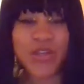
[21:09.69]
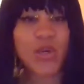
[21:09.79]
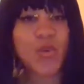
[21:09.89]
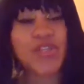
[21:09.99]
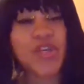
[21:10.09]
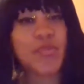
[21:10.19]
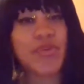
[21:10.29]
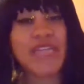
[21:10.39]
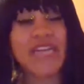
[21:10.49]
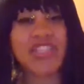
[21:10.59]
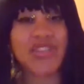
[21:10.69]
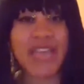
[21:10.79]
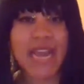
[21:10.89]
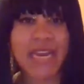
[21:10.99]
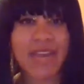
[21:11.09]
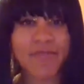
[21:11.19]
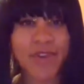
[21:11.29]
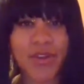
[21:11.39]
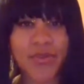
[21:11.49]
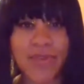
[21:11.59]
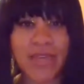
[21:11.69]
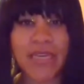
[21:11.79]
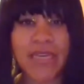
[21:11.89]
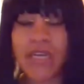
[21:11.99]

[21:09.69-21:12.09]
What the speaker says: No one's going to protect your sanity for you.